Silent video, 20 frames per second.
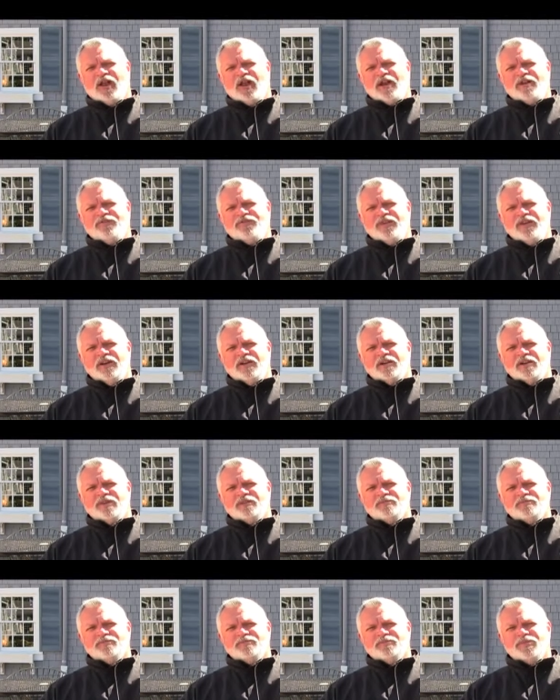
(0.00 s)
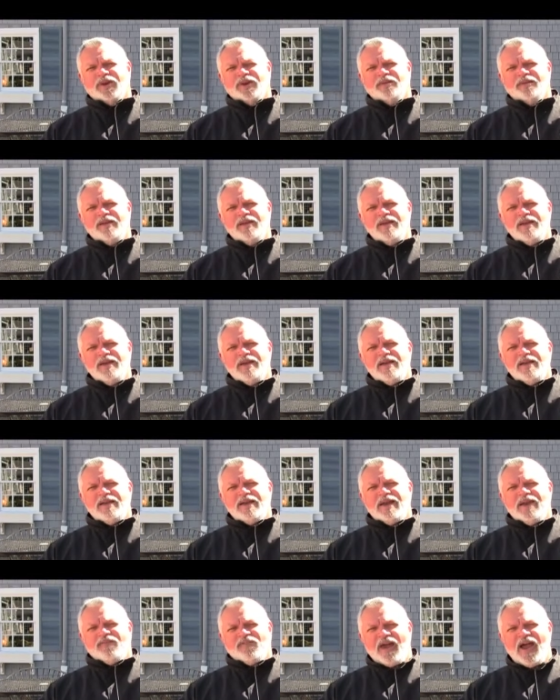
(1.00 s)
like fear. But
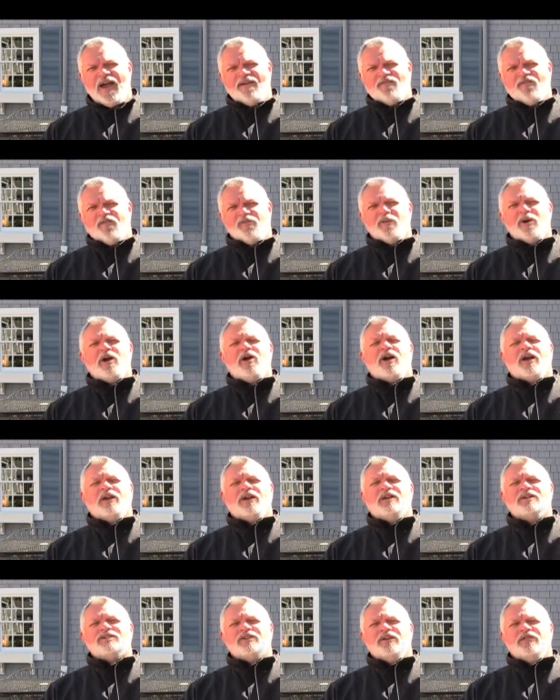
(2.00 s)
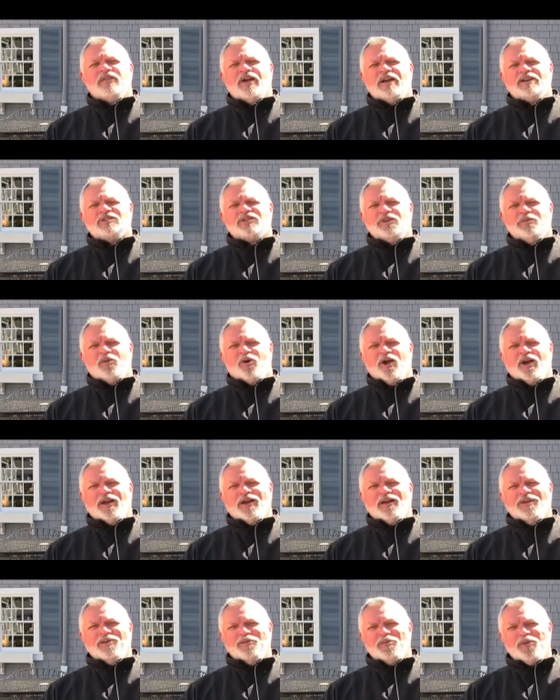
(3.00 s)
if half of America doesn't invest in the
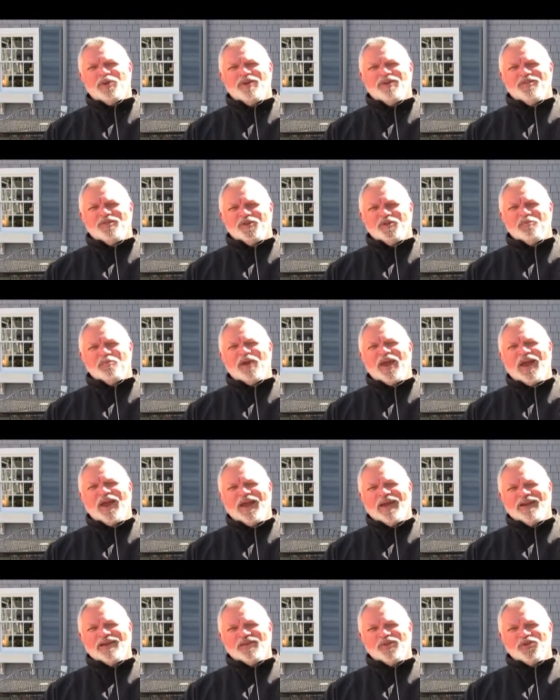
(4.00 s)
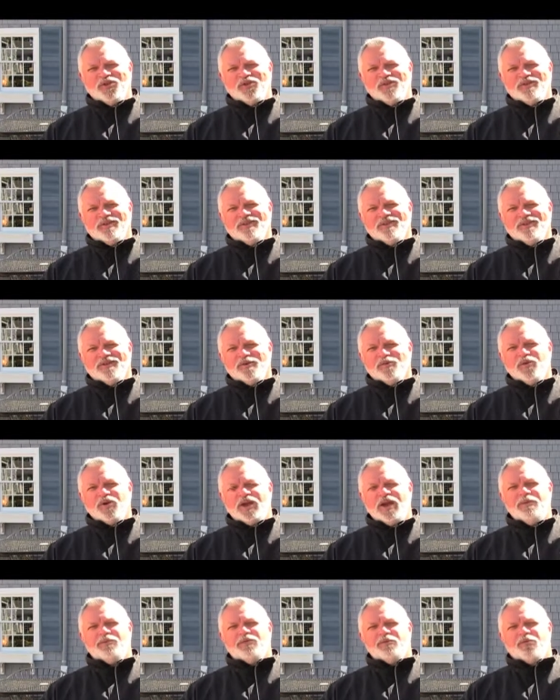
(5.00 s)
market, the demand will
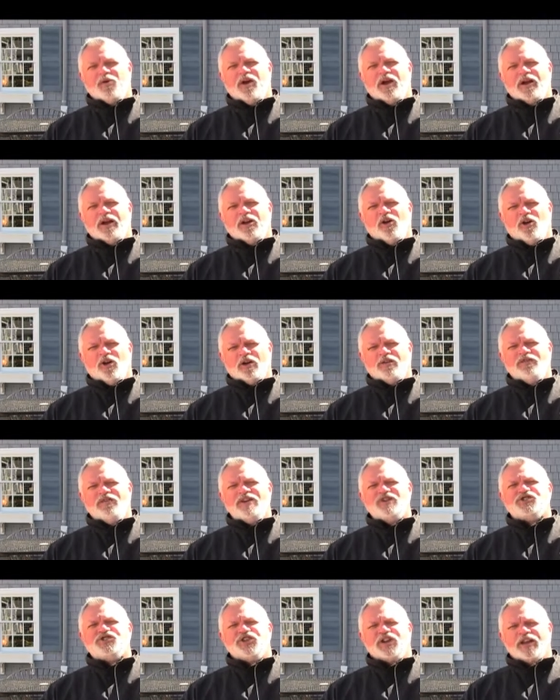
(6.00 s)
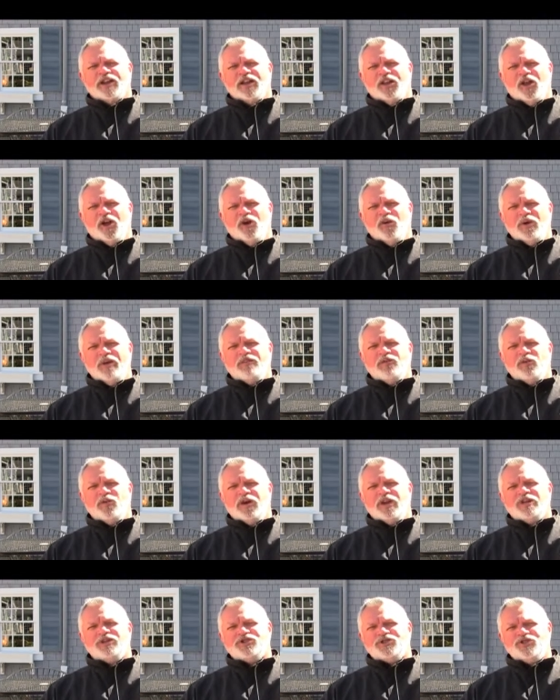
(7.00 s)
keep the market artificially low even
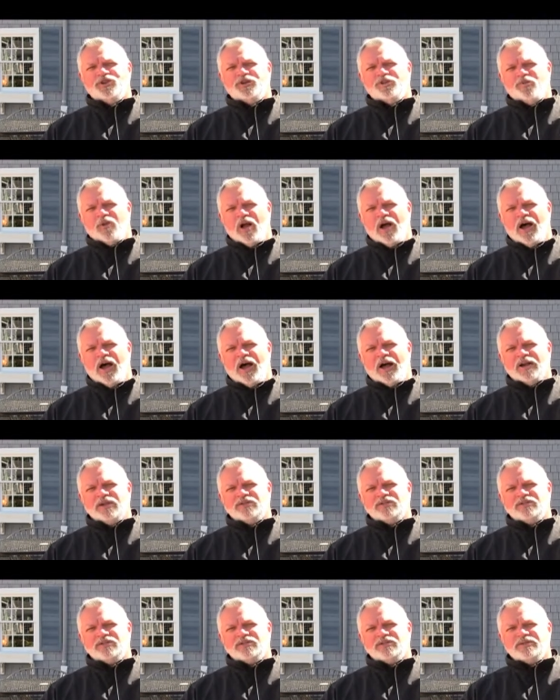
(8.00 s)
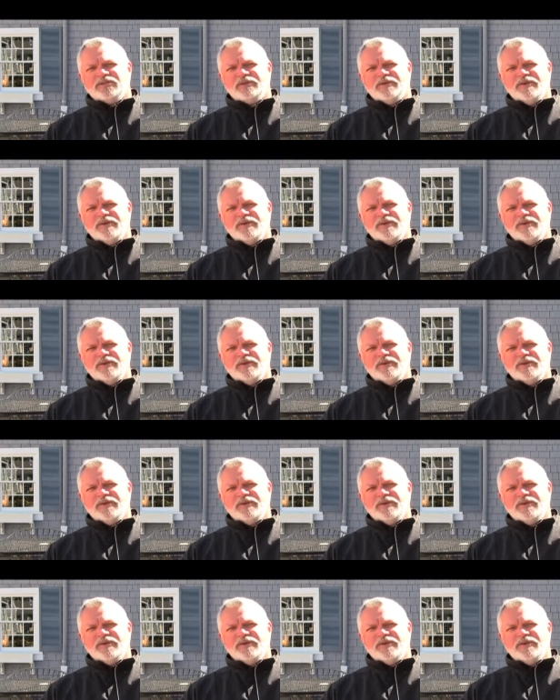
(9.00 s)
when it should rise.